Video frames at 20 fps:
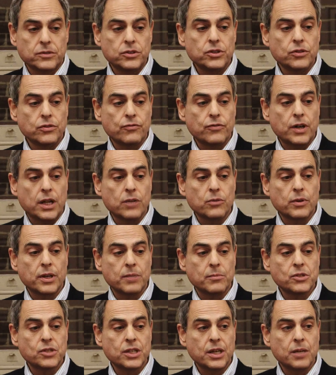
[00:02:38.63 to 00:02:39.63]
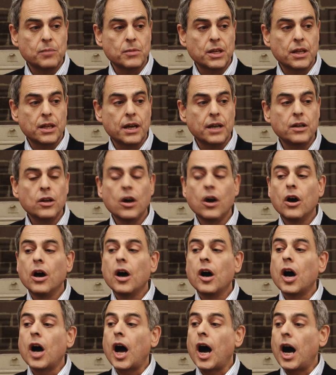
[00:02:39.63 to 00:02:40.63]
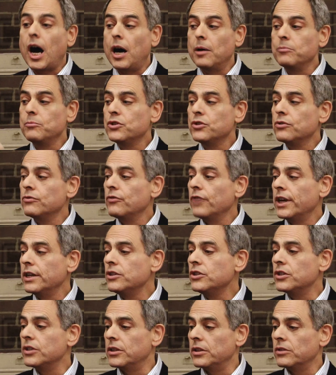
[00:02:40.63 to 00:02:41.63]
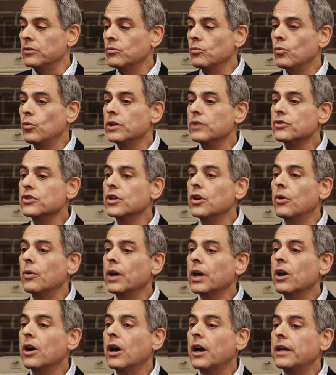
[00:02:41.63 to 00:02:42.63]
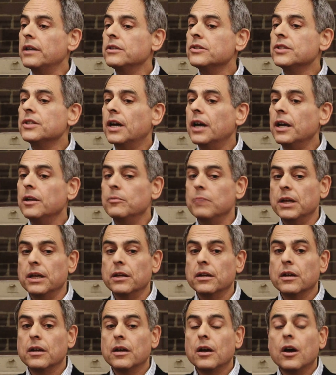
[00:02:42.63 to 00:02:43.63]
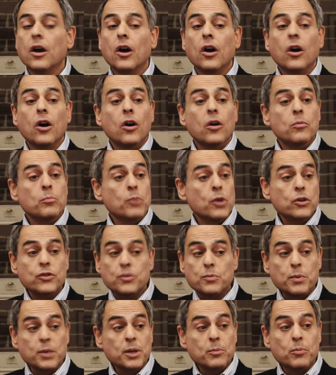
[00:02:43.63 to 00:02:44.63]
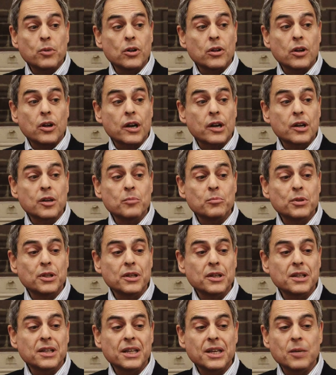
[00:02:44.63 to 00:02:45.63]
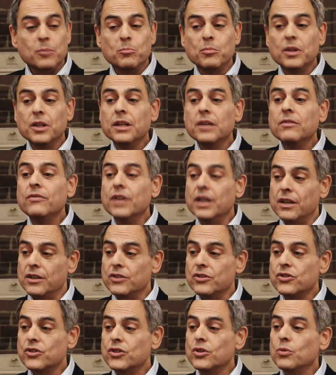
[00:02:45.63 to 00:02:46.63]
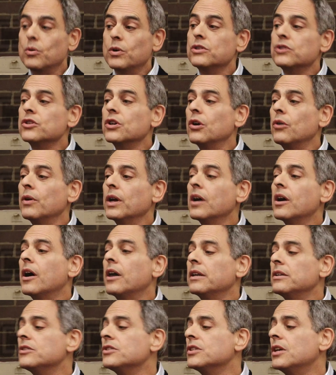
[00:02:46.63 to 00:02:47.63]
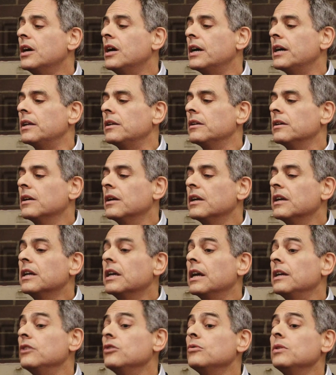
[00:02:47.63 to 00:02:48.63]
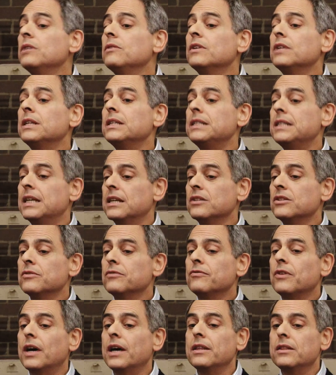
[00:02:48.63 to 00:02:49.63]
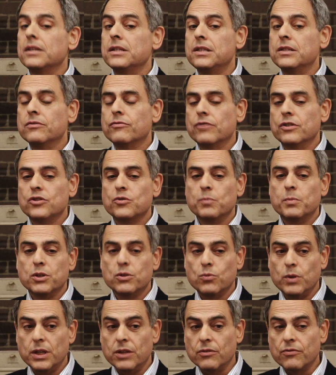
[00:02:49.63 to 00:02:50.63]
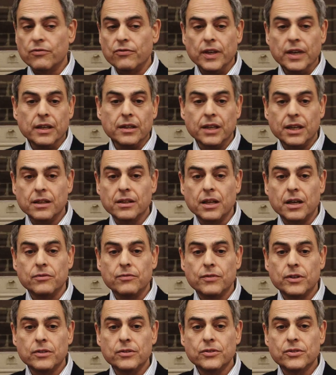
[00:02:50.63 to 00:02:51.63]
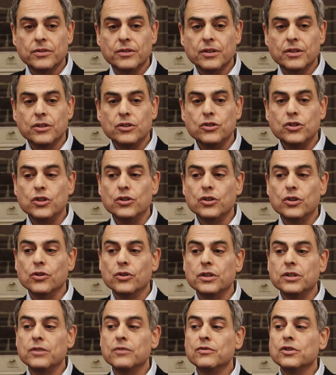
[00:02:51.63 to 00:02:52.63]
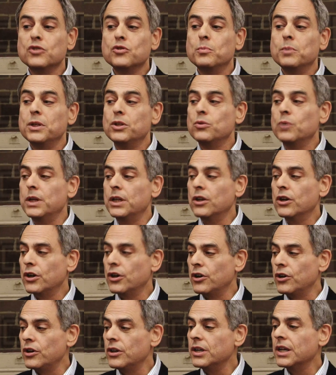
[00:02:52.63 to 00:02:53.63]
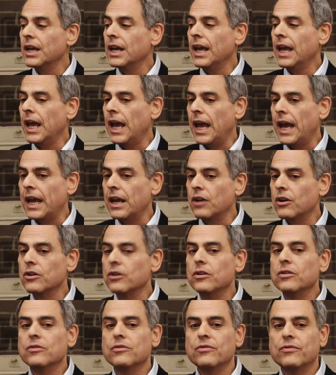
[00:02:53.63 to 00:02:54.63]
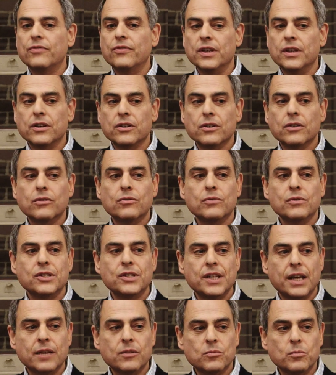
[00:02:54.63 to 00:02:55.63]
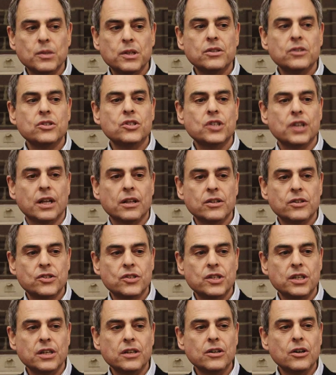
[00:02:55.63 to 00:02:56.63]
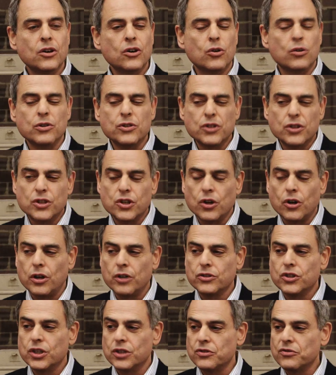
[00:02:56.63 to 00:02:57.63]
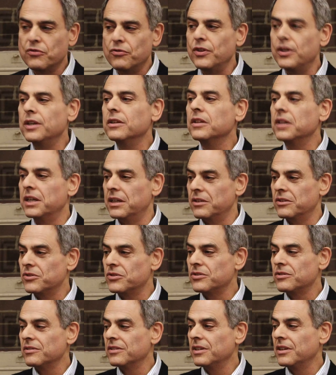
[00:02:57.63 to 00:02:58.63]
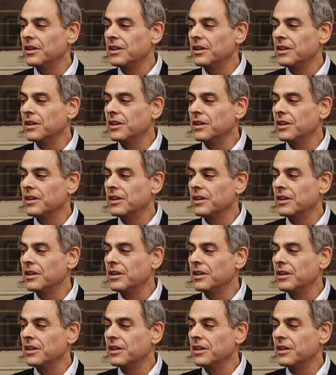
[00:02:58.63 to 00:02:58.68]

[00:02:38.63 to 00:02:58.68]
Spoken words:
Do you follow what I'm saying by that? Observation, what's going on inside me? Most people are completely oblivious to what's going on inside. Can you even identify the difference between the feeling levels? Do you know the difference between hurt, anger, fear, resentment, jealousy? Or is it all just feelings?